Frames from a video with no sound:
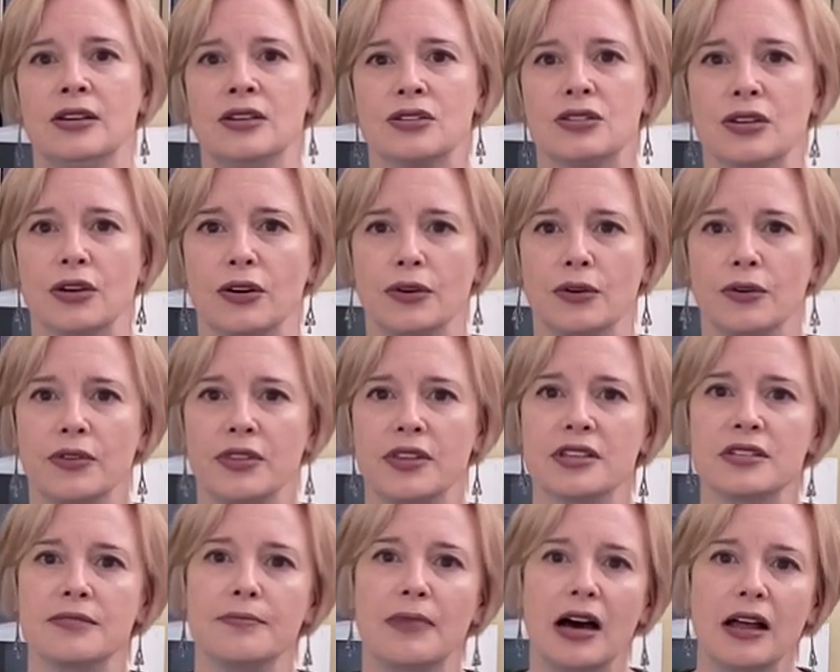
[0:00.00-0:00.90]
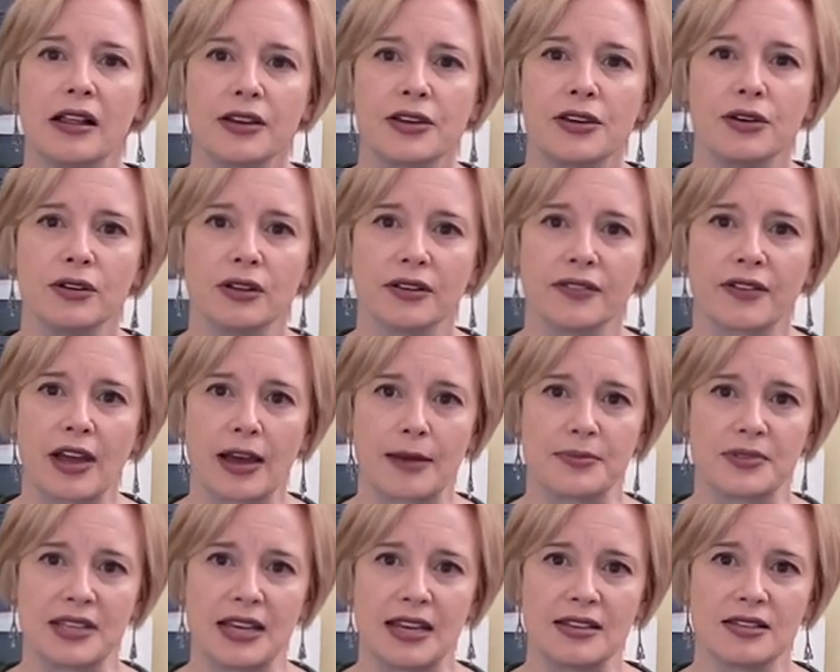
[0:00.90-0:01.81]
So this molecule of
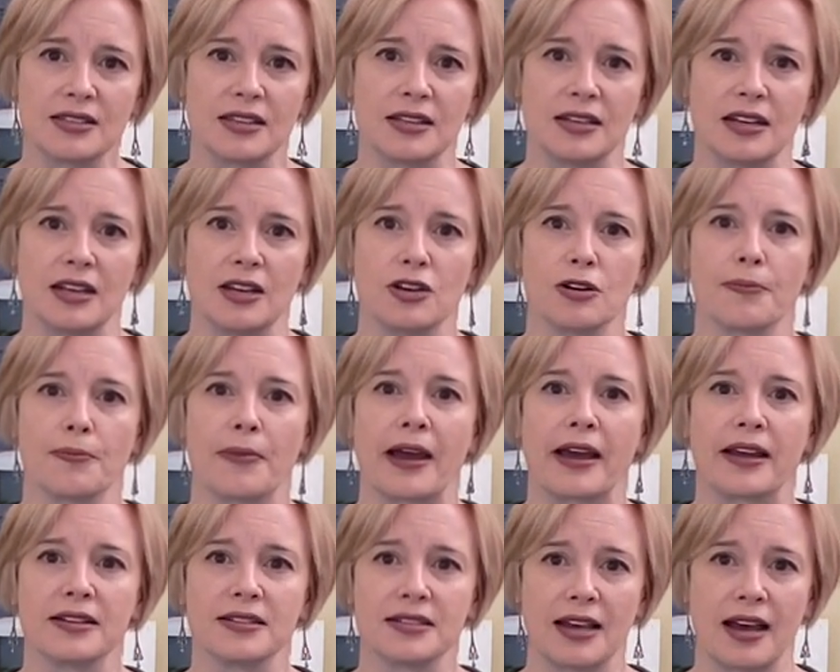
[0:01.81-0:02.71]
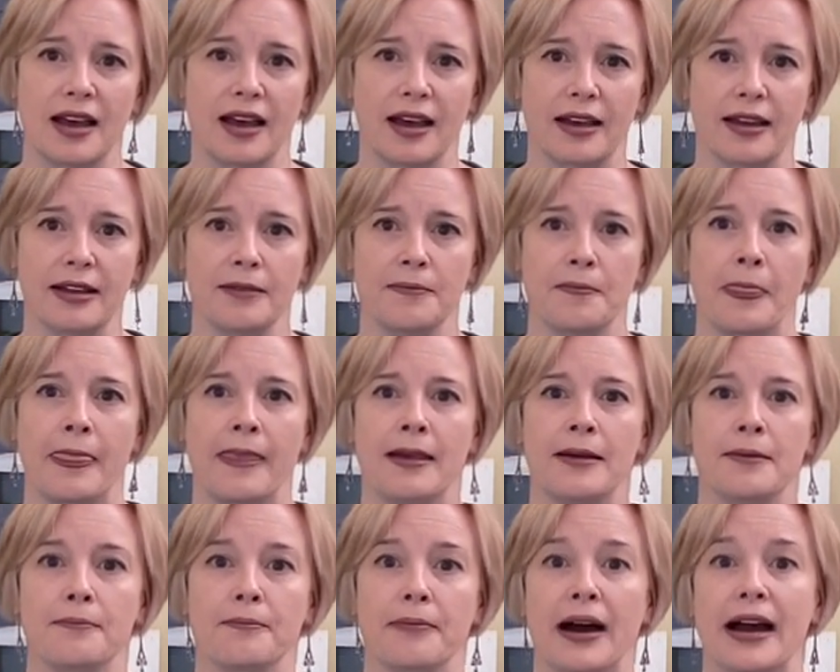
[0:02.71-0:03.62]
capsaicin in your pad thai
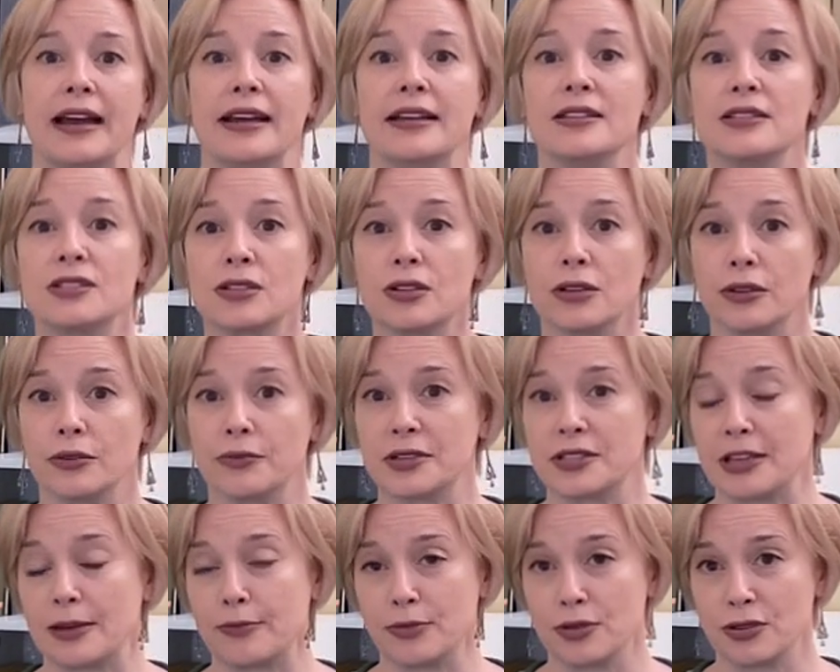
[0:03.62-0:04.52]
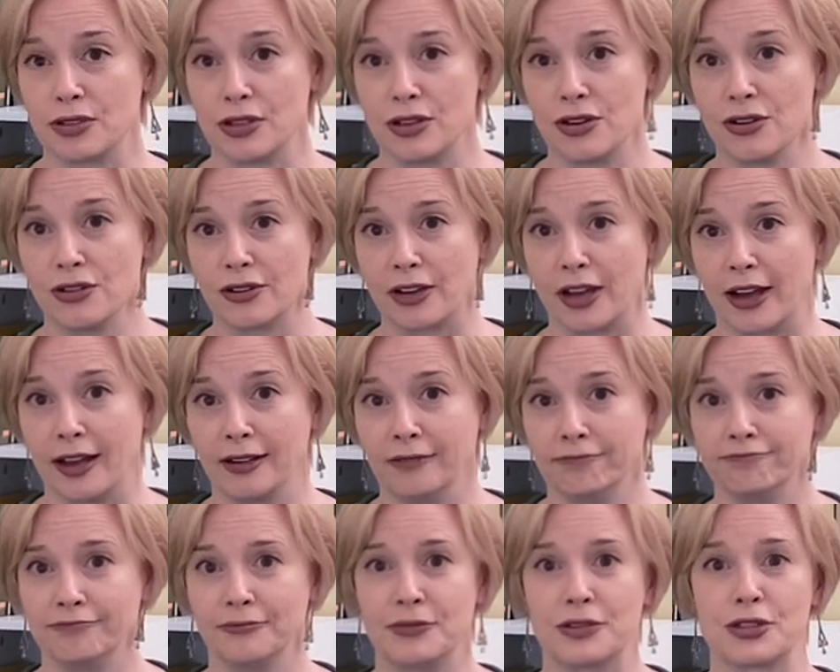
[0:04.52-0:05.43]
binds to the receptors in your gut,
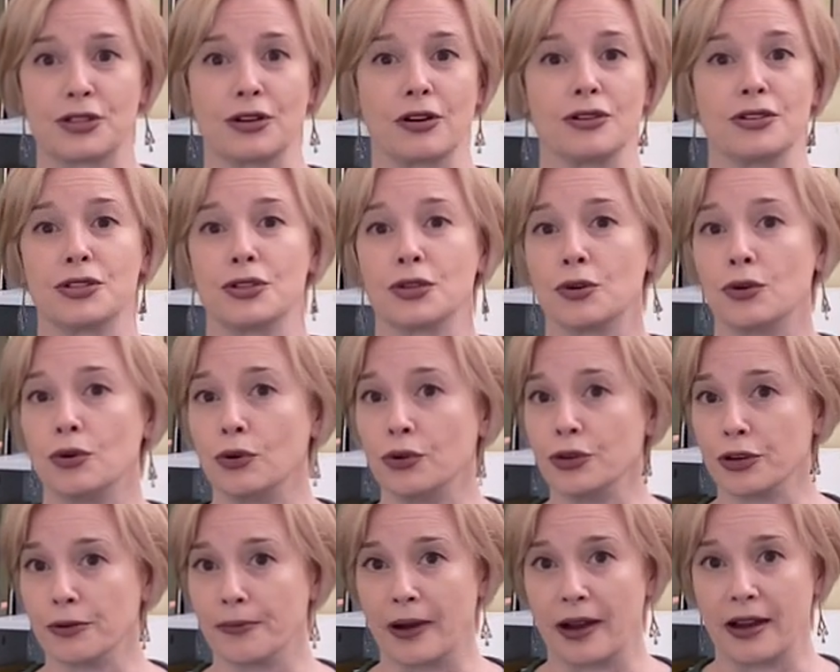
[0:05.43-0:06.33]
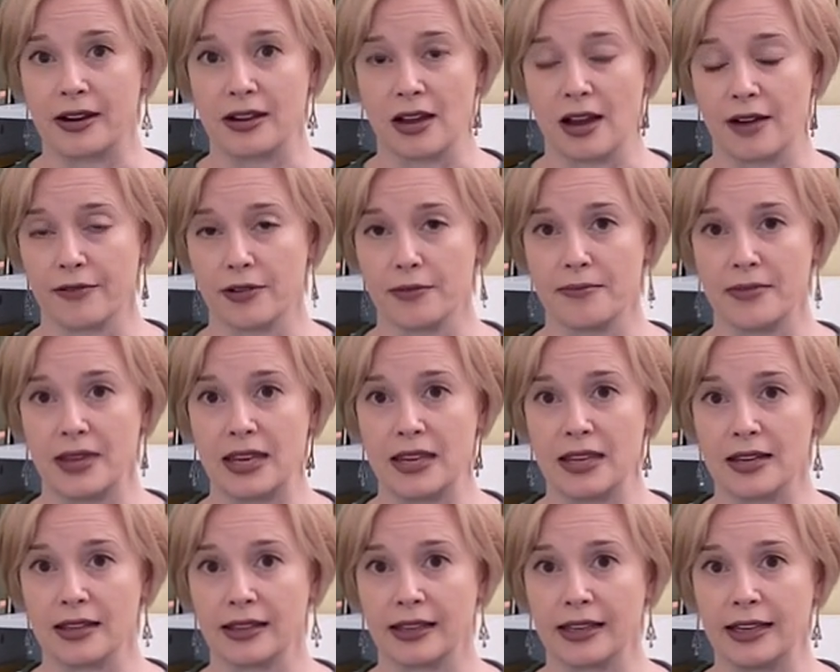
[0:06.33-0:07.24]
starts to cool your body off
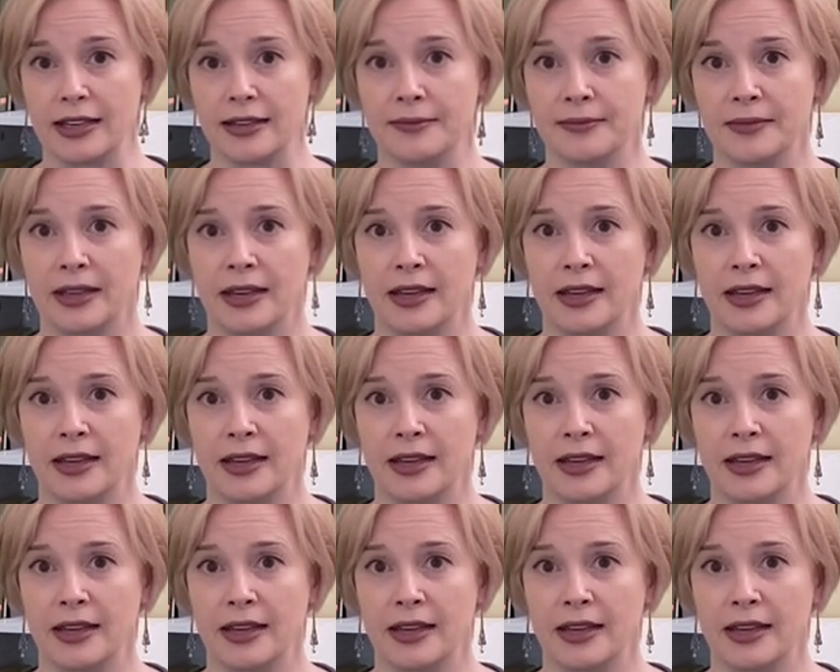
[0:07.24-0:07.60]
immediately.